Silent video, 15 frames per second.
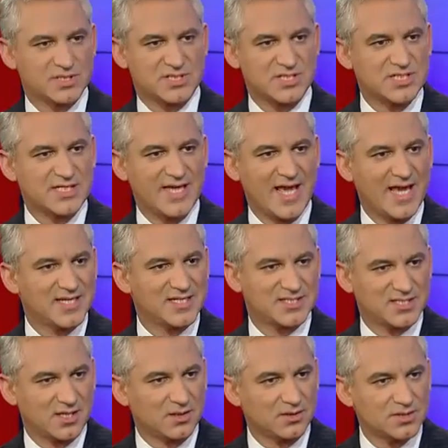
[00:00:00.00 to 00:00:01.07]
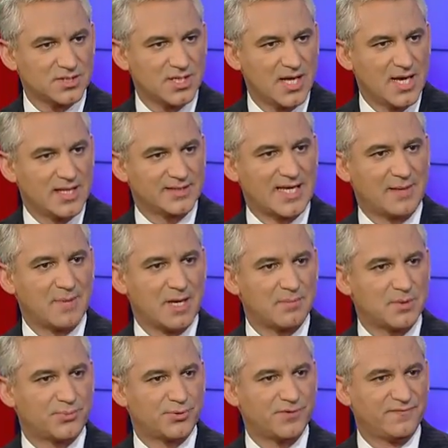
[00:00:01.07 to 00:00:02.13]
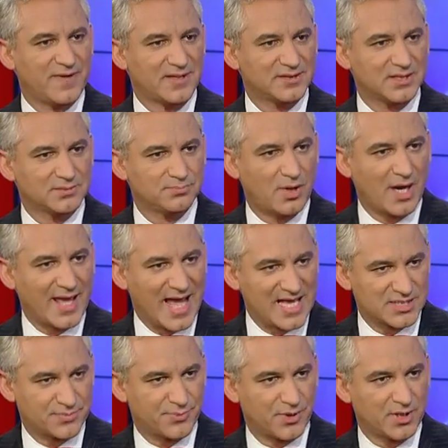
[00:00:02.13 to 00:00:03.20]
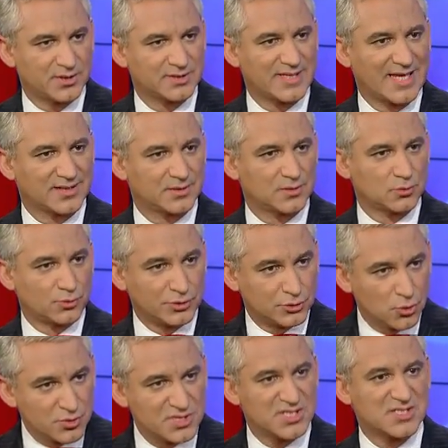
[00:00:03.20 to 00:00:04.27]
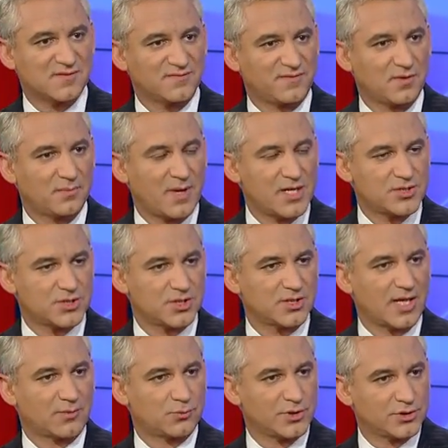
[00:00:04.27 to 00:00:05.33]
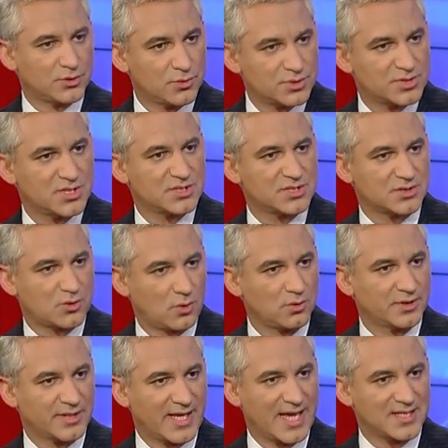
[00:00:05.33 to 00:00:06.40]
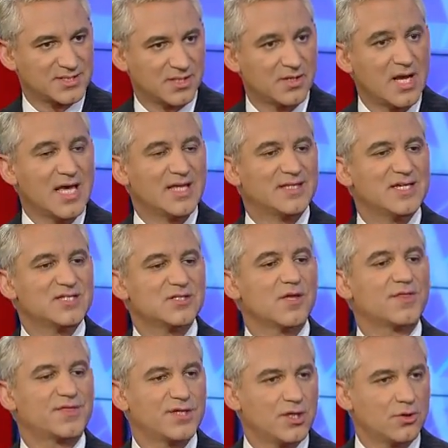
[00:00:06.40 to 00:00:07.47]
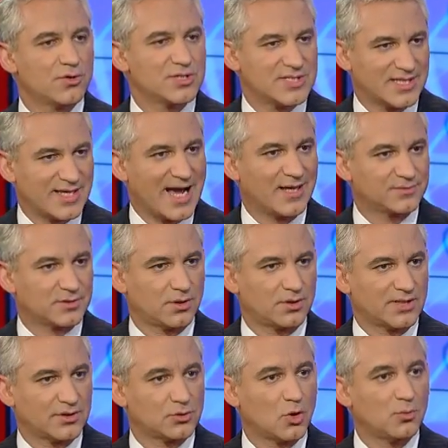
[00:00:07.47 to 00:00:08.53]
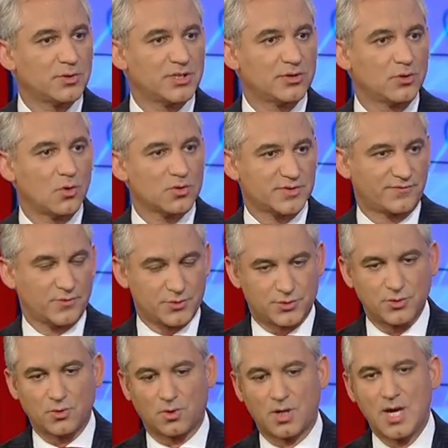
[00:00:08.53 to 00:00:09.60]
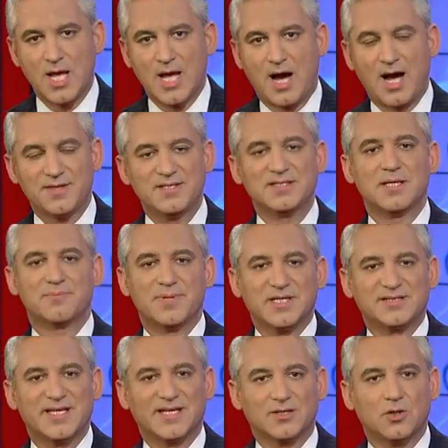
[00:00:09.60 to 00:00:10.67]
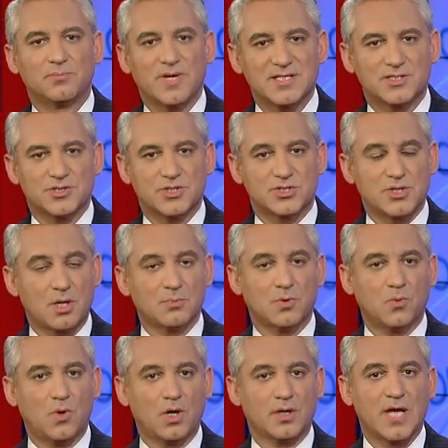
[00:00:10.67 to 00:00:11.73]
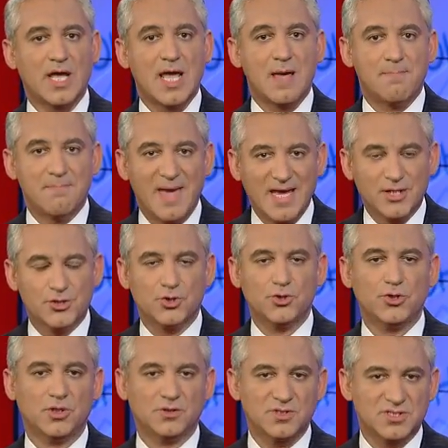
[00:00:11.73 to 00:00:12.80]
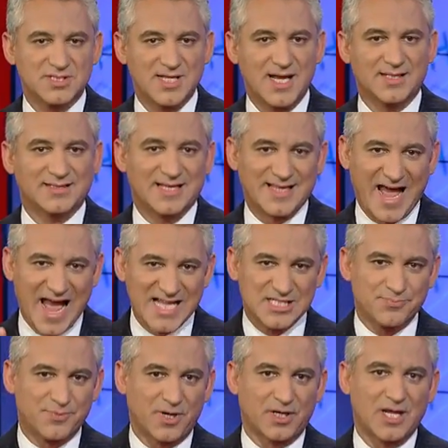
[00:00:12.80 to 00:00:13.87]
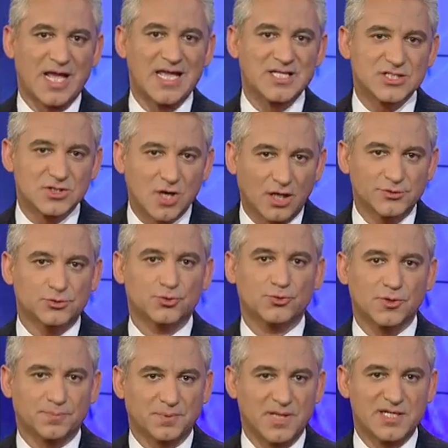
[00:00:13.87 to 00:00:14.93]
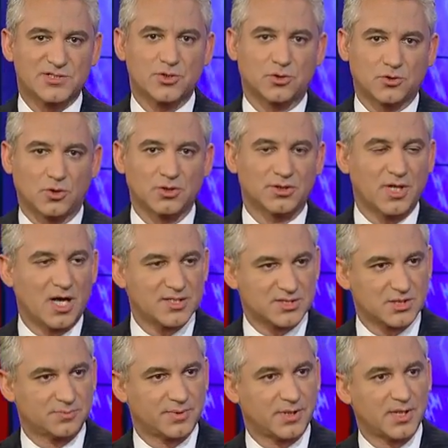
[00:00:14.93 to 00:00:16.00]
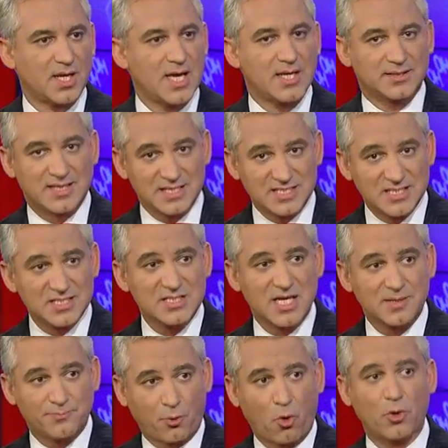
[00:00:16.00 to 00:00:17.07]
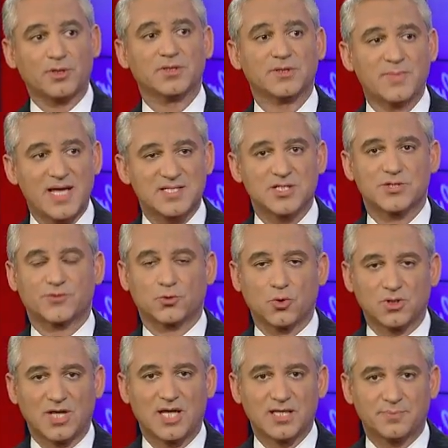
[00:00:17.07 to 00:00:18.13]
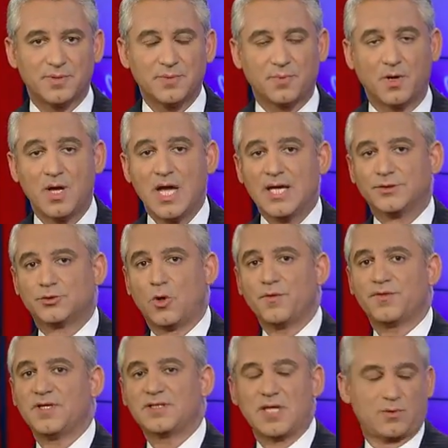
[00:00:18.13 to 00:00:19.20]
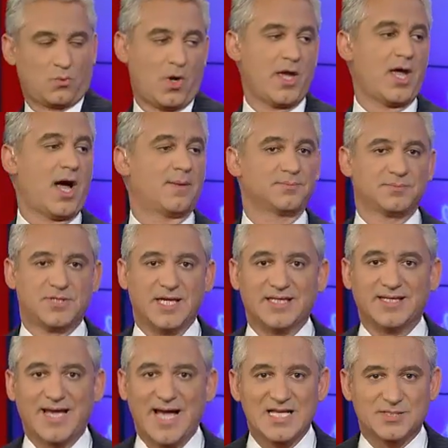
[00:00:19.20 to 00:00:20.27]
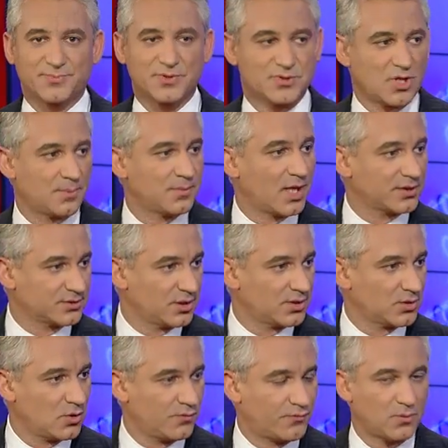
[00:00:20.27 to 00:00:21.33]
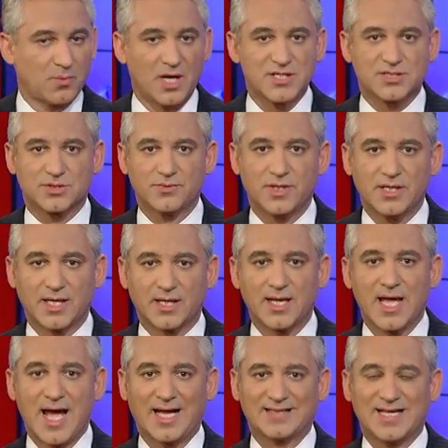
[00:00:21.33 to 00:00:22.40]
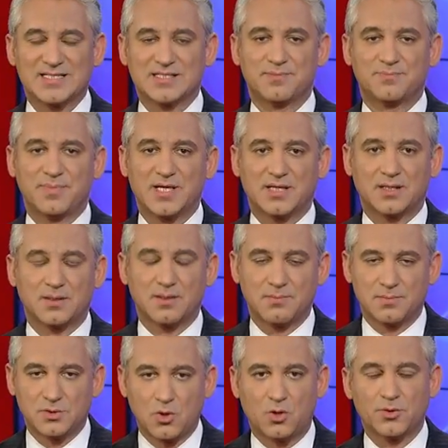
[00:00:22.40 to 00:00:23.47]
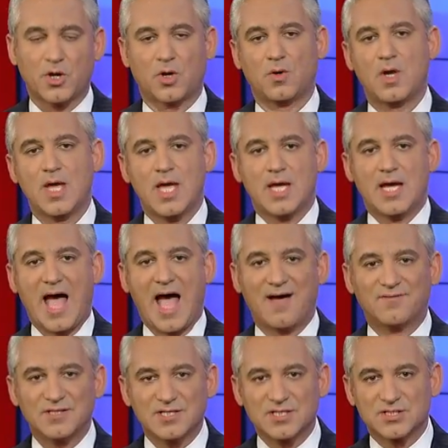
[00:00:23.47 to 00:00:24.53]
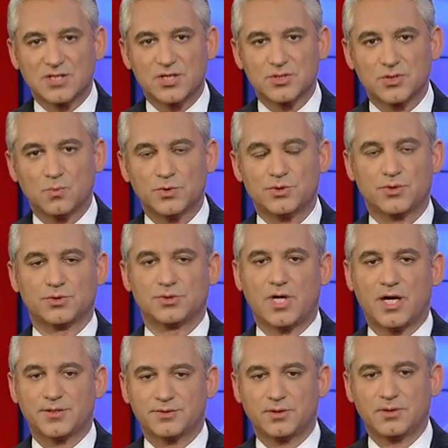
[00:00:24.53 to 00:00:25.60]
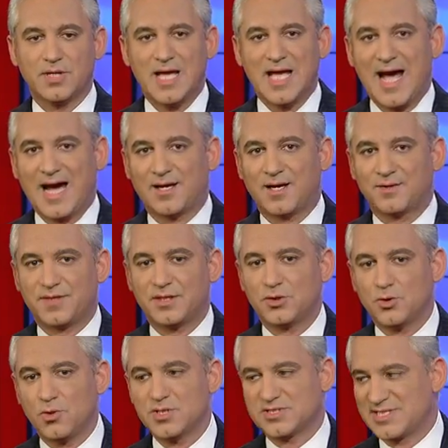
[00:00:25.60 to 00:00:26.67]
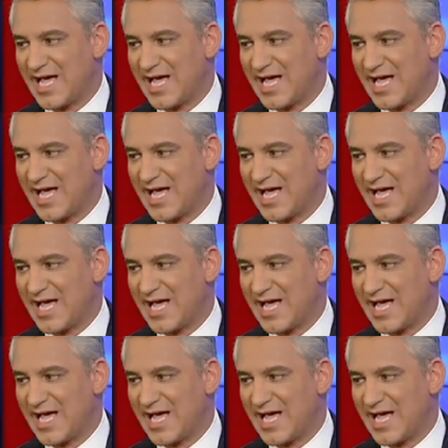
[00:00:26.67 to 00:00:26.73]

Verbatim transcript: CD8 cells that may be prevented by aspirin that reduces inflammation and reduces colon cancer. These are theories that are out there that nobody knows for sure. I think the big take-home message is number one: make sure you understand that aspirin aspirin is not to replace your colonoscopy. This is the important message to a lot of people. Don't think that, why I'm taking aspirin, so I'm not going to go for my screening. And that's a big no, no. Have a discussion with your doctor. And I think U.S.